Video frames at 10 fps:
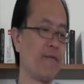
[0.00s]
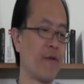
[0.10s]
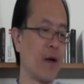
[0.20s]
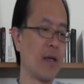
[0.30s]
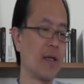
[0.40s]

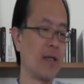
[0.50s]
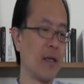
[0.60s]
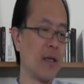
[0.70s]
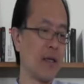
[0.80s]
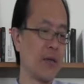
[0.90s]
from
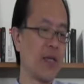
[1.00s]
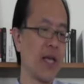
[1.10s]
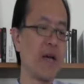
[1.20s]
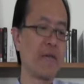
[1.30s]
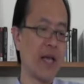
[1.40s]
the
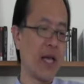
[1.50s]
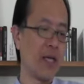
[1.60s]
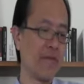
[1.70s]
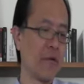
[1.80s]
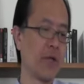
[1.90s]
state of
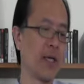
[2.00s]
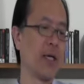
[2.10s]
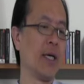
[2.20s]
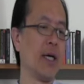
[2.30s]
California,